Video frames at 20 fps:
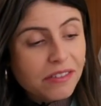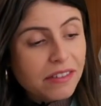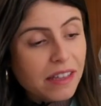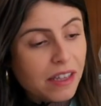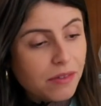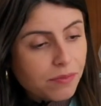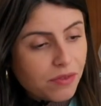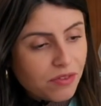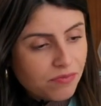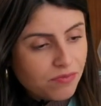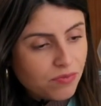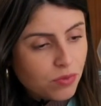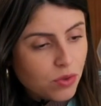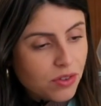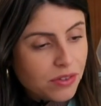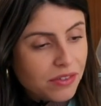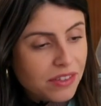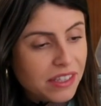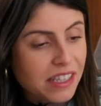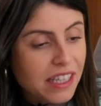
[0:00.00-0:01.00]
that
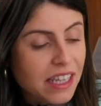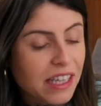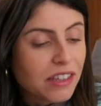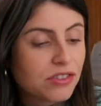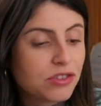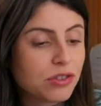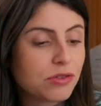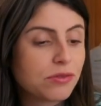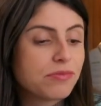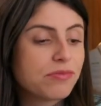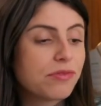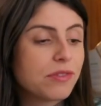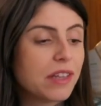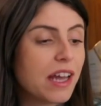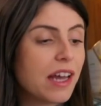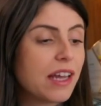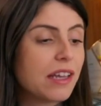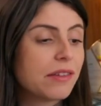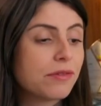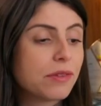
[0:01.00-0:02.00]
before the age of
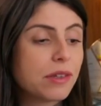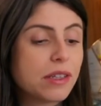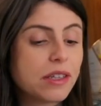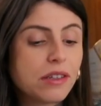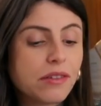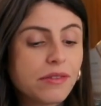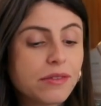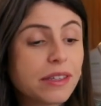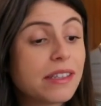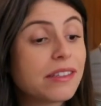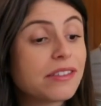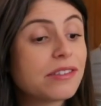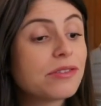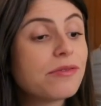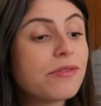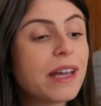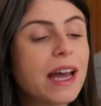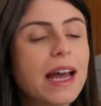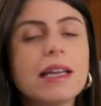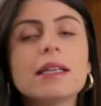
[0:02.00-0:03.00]
5, these
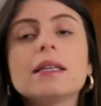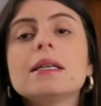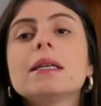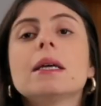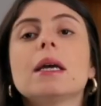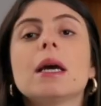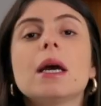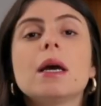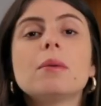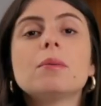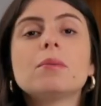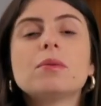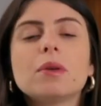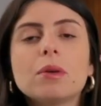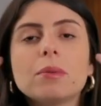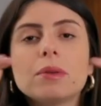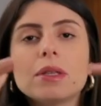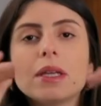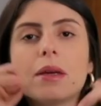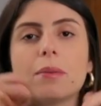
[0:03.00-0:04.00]
facts come
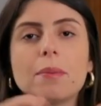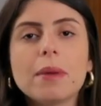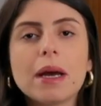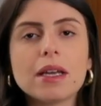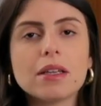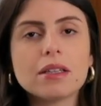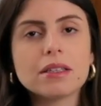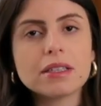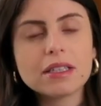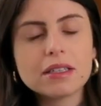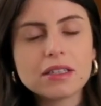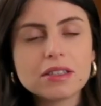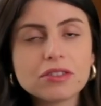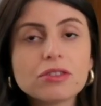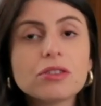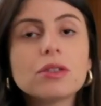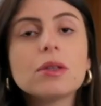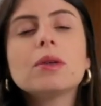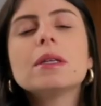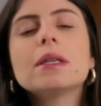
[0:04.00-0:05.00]
from the American
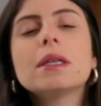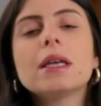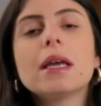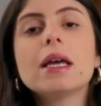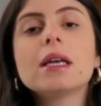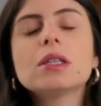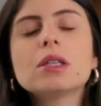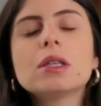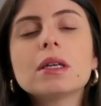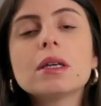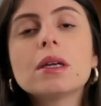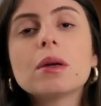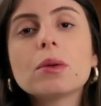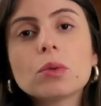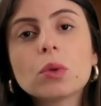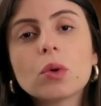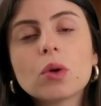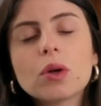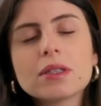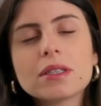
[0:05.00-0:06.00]
Association of
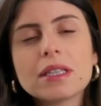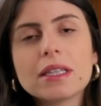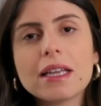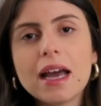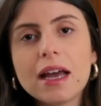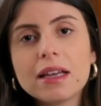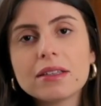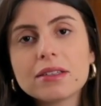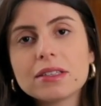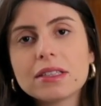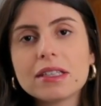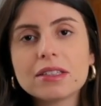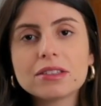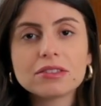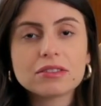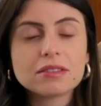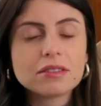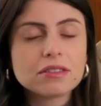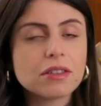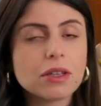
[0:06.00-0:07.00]

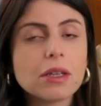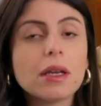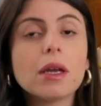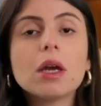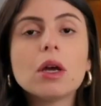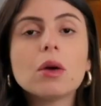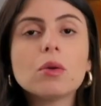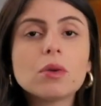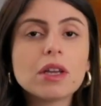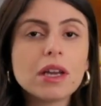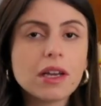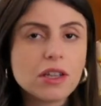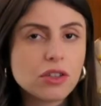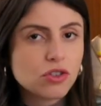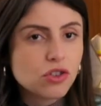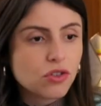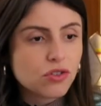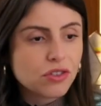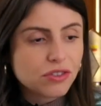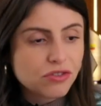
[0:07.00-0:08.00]
Orthodontists. We are
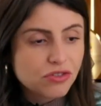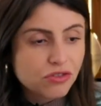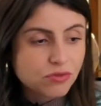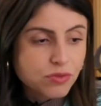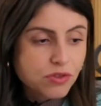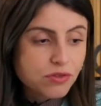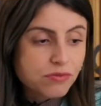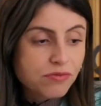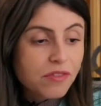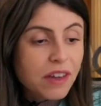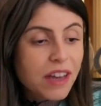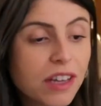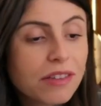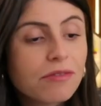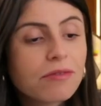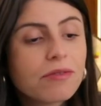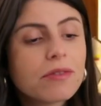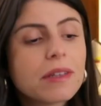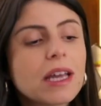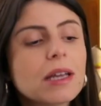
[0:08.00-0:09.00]
going to
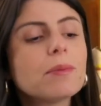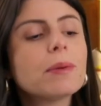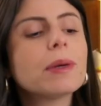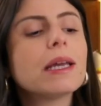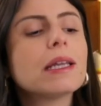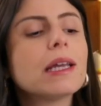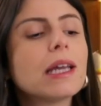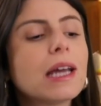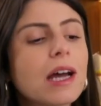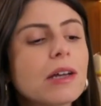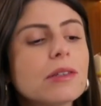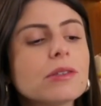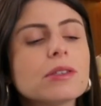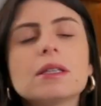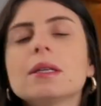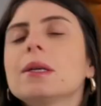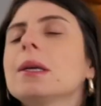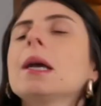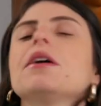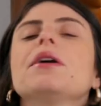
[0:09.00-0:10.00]
provide family
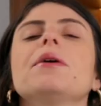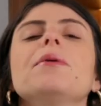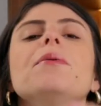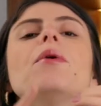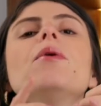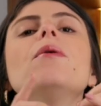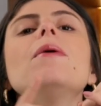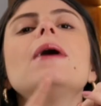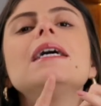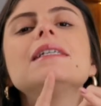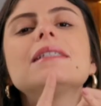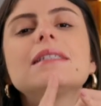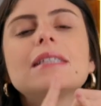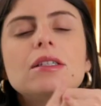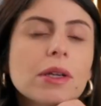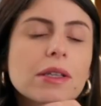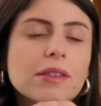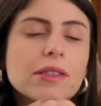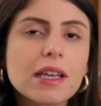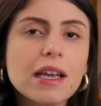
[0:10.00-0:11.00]
counseling. We are
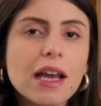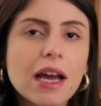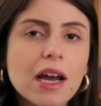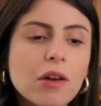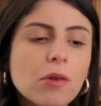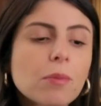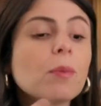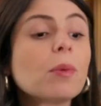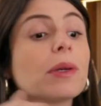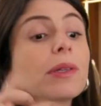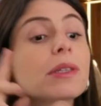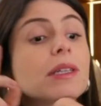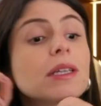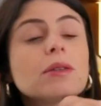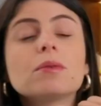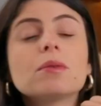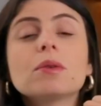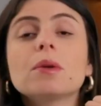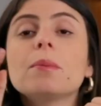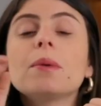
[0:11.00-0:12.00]
going to help with
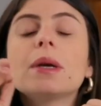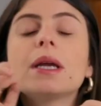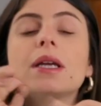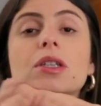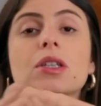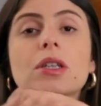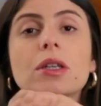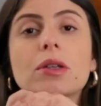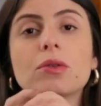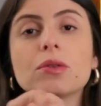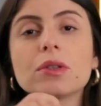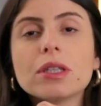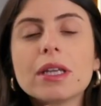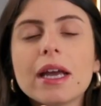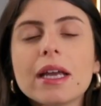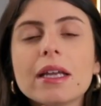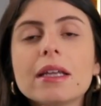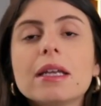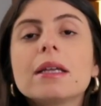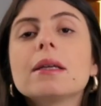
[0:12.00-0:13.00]
information
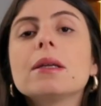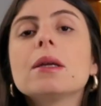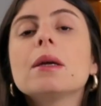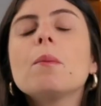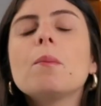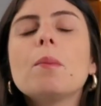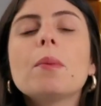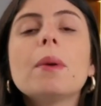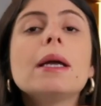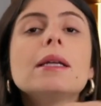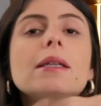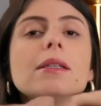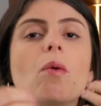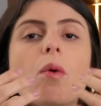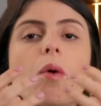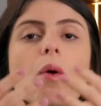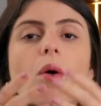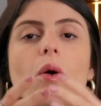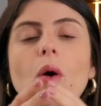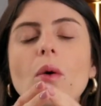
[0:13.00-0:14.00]
related to
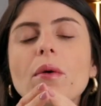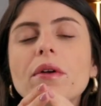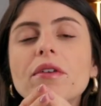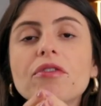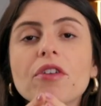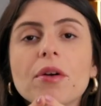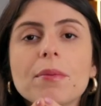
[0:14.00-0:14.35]
breastfeeding,